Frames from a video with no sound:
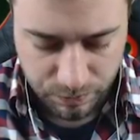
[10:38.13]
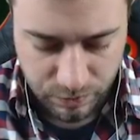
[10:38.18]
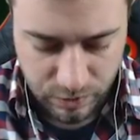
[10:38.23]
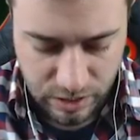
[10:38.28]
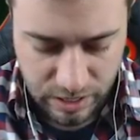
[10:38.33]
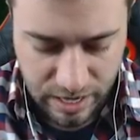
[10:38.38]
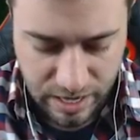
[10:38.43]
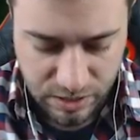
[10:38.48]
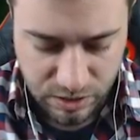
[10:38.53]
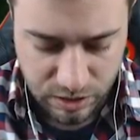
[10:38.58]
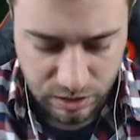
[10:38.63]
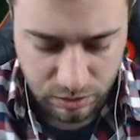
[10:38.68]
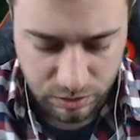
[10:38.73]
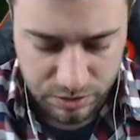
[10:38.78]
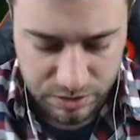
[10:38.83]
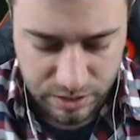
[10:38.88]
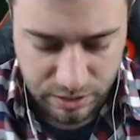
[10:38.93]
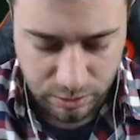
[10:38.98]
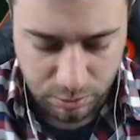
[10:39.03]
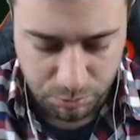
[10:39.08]
It actually
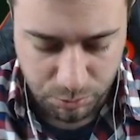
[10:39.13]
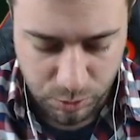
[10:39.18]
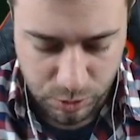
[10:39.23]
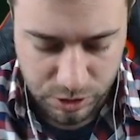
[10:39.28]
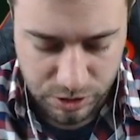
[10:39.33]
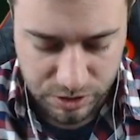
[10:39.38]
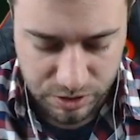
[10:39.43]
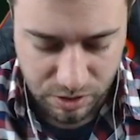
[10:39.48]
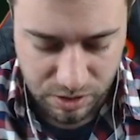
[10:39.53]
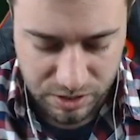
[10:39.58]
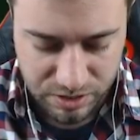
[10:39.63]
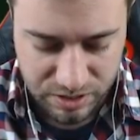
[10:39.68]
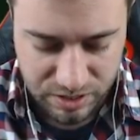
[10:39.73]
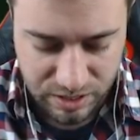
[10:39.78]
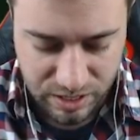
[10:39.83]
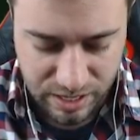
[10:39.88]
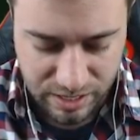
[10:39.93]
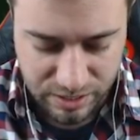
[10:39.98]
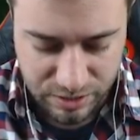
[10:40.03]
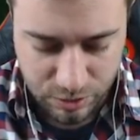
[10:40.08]
looks like the bushes aren't as
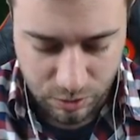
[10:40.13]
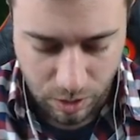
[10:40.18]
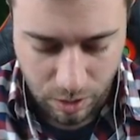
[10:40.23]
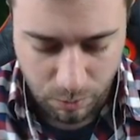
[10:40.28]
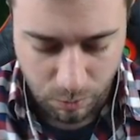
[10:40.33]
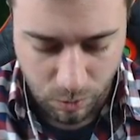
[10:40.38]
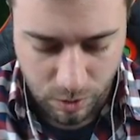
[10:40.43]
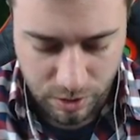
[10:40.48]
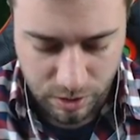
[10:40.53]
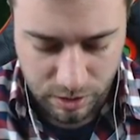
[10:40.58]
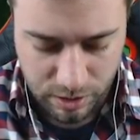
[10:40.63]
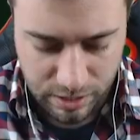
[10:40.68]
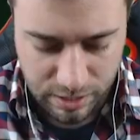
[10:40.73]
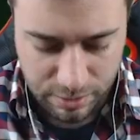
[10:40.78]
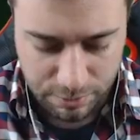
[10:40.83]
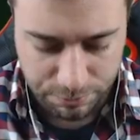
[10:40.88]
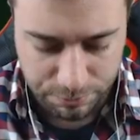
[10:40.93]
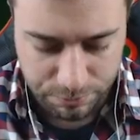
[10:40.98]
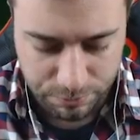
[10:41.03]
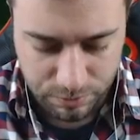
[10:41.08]
thick, so I wonder
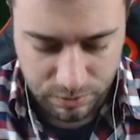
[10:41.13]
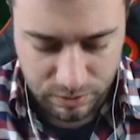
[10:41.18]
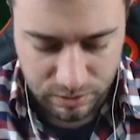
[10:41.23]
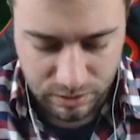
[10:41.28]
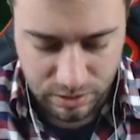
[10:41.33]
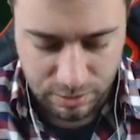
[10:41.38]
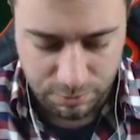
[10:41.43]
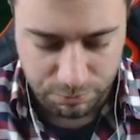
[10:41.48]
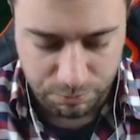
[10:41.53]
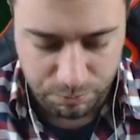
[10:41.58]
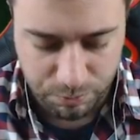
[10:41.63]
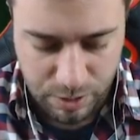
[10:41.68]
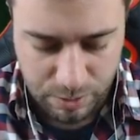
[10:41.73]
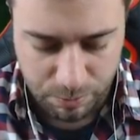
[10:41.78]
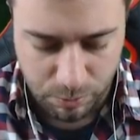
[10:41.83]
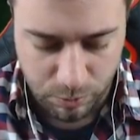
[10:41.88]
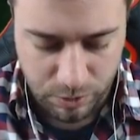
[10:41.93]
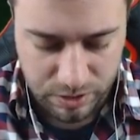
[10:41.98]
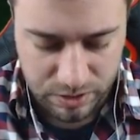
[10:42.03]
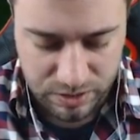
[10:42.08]
if if
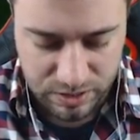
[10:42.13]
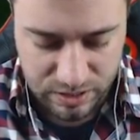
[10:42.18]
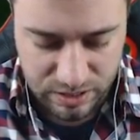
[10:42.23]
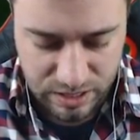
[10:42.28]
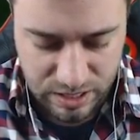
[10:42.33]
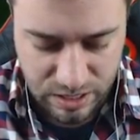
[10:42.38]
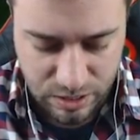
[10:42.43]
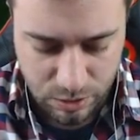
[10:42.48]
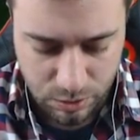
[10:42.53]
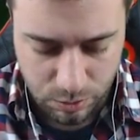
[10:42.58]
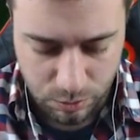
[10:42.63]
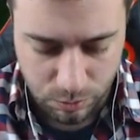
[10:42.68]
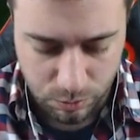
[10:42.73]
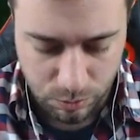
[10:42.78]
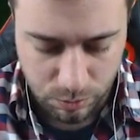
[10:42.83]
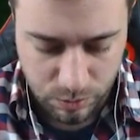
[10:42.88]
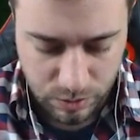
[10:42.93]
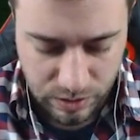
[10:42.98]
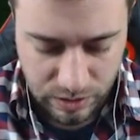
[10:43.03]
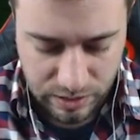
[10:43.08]
people can see
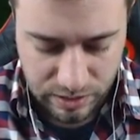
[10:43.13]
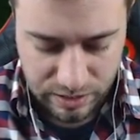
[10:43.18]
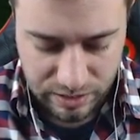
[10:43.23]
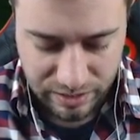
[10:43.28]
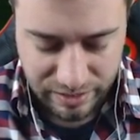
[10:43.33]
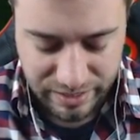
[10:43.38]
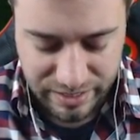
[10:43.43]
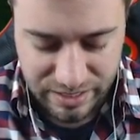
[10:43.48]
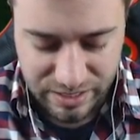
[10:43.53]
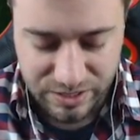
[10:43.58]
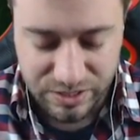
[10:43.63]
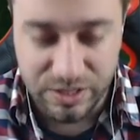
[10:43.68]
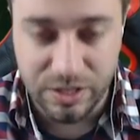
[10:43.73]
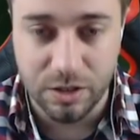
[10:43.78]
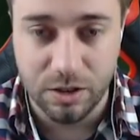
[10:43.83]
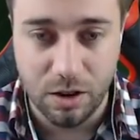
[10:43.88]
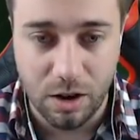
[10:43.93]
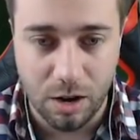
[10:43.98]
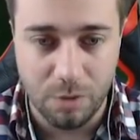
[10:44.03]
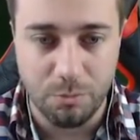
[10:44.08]
you
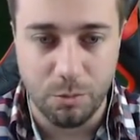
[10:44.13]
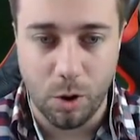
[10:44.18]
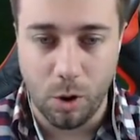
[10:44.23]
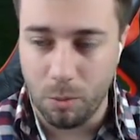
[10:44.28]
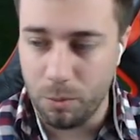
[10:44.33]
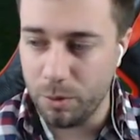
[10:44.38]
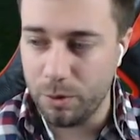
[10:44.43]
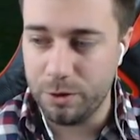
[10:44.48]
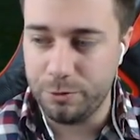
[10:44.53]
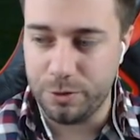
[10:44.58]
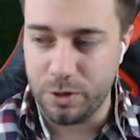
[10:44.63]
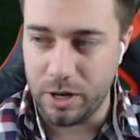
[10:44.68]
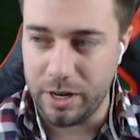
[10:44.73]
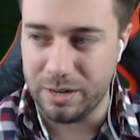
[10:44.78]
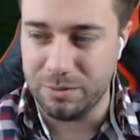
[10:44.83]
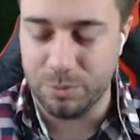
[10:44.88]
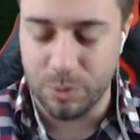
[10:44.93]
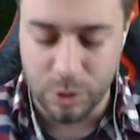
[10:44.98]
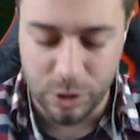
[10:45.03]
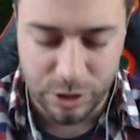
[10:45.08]
easier on mobile if you're in
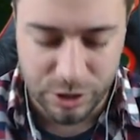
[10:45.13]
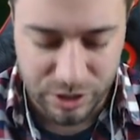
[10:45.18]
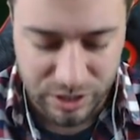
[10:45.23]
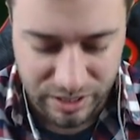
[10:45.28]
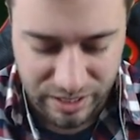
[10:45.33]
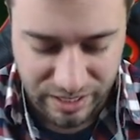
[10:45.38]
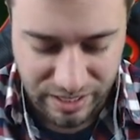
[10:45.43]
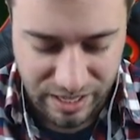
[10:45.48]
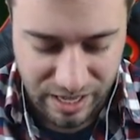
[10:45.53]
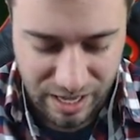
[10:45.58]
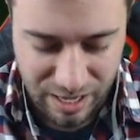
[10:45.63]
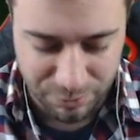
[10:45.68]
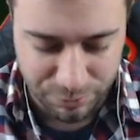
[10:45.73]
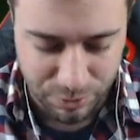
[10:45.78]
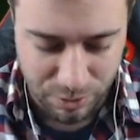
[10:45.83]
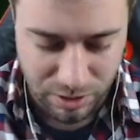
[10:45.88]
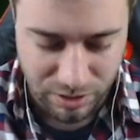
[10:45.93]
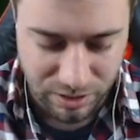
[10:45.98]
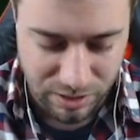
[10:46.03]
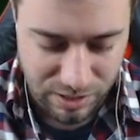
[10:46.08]
a bush than they can if
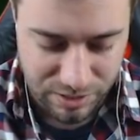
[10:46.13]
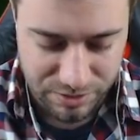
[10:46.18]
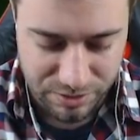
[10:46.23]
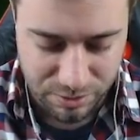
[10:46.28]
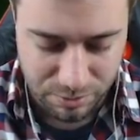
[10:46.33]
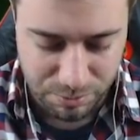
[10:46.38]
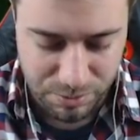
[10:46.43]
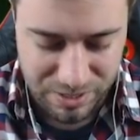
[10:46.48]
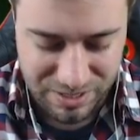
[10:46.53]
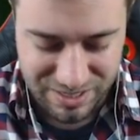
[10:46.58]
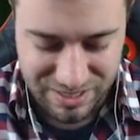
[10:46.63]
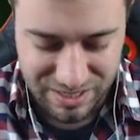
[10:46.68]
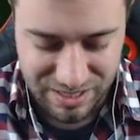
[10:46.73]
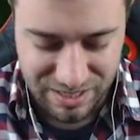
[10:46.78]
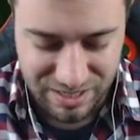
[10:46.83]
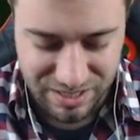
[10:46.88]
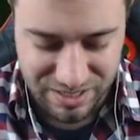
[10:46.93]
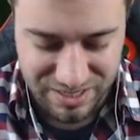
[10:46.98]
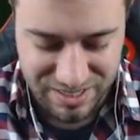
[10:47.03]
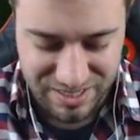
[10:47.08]
you're on console or P C,
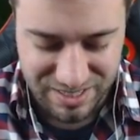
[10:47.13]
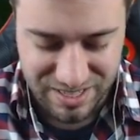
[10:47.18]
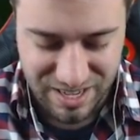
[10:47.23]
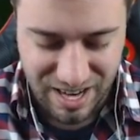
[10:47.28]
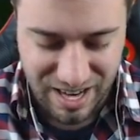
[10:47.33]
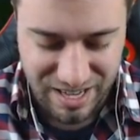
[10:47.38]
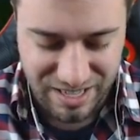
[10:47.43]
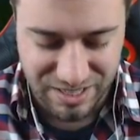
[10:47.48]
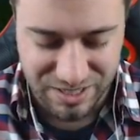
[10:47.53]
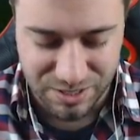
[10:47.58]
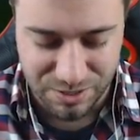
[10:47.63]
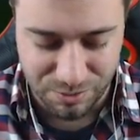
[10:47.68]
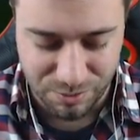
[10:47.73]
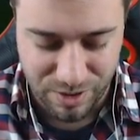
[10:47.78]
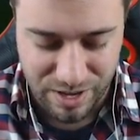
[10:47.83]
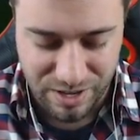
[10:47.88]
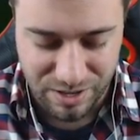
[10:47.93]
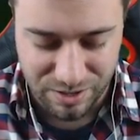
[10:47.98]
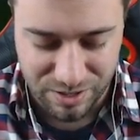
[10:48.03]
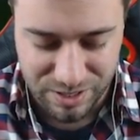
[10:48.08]
because it's not it doesn't
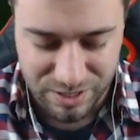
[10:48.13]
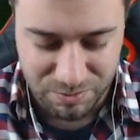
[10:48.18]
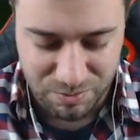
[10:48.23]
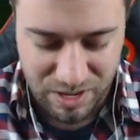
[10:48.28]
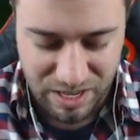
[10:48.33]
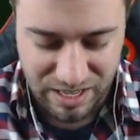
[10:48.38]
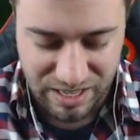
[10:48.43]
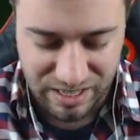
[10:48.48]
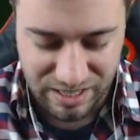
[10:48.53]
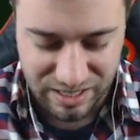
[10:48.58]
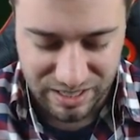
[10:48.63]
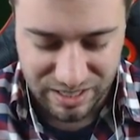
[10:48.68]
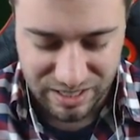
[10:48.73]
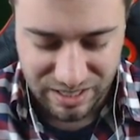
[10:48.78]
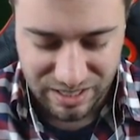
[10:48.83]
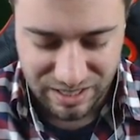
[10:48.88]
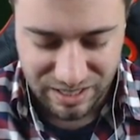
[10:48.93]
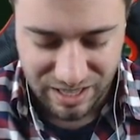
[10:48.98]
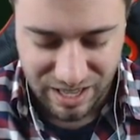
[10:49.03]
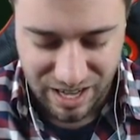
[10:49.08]
render as many
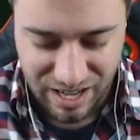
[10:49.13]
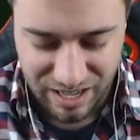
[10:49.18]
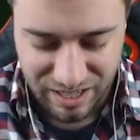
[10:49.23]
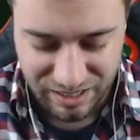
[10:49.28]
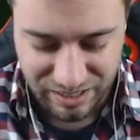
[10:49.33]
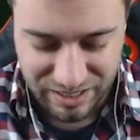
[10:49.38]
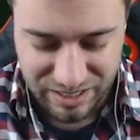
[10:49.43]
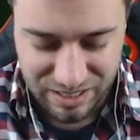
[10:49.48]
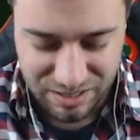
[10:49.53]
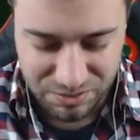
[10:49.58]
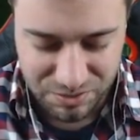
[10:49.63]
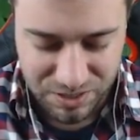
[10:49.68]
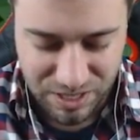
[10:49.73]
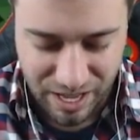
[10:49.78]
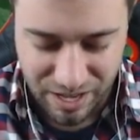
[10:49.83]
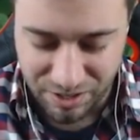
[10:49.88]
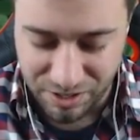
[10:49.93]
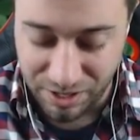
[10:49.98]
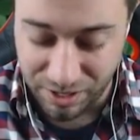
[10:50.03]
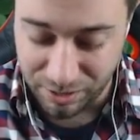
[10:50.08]
uh, leaves.
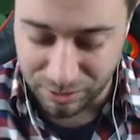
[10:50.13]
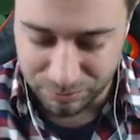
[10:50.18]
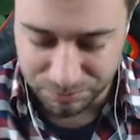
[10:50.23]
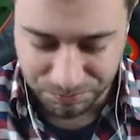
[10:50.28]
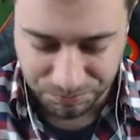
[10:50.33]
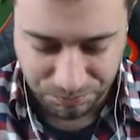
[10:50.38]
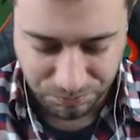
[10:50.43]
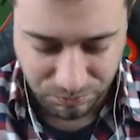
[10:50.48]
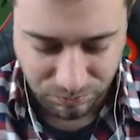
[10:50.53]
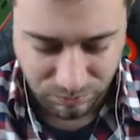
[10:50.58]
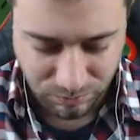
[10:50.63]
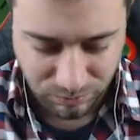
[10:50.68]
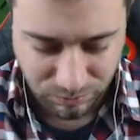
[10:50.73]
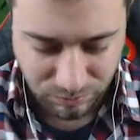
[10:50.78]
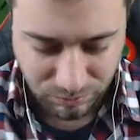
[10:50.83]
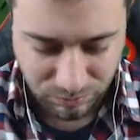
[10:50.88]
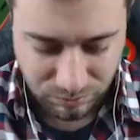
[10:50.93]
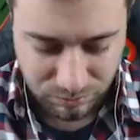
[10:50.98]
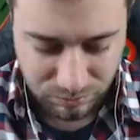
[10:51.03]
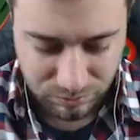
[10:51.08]
I don't know.
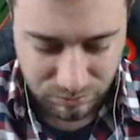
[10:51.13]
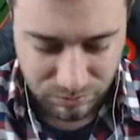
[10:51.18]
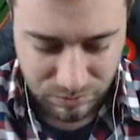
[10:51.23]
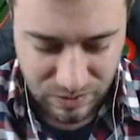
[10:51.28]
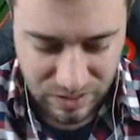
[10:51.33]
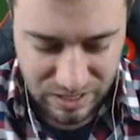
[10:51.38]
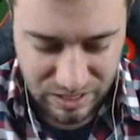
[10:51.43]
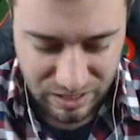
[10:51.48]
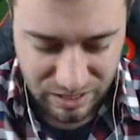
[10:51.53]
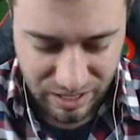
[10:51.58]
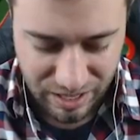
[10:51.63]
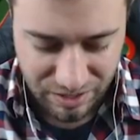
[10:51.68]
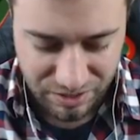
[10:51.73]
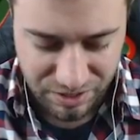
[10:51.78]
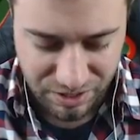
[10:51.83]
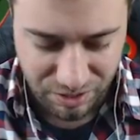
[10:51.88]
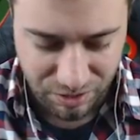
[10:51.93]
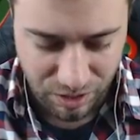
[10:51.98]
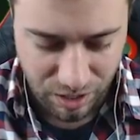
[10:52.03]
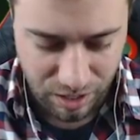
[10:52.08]
I don't
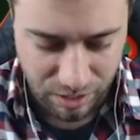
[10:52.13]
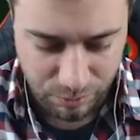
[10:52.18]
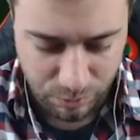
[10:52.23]
know. All right,